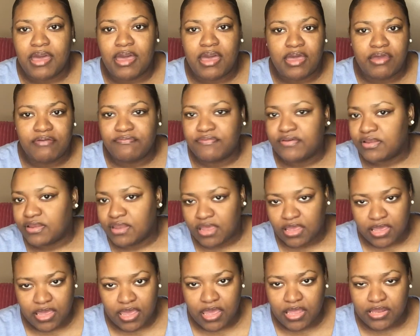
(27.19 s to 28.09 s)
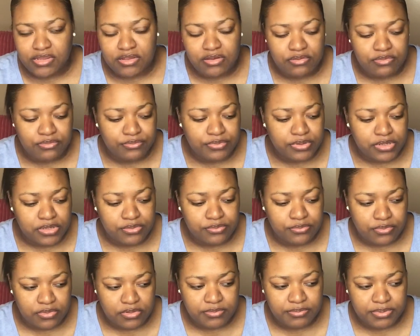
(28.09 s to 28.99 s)
I feel like I don't really
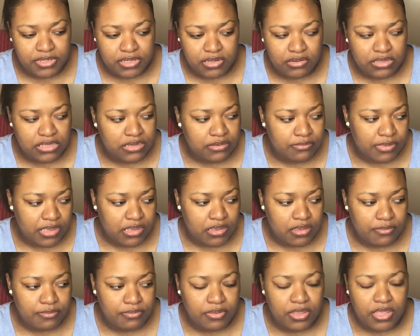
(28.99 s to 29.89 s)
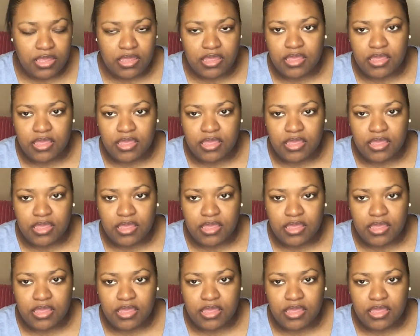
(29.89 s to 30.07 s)
want to put on any makeup